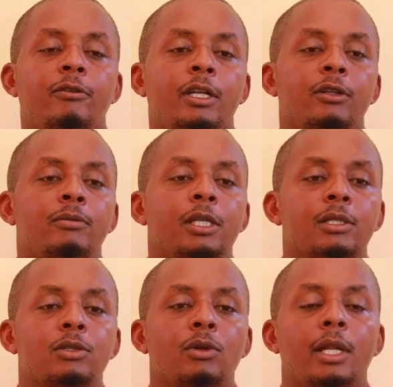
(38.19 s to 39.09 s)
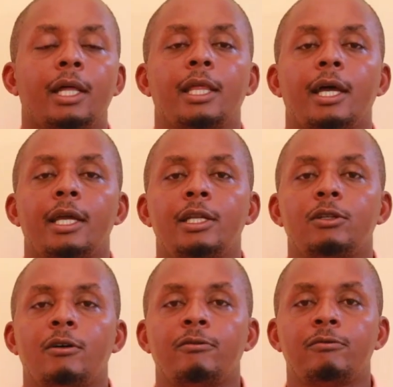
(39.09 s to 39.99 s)
an object to another end
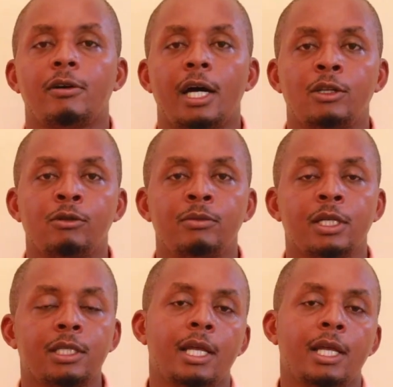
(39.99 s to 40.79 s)
of an object.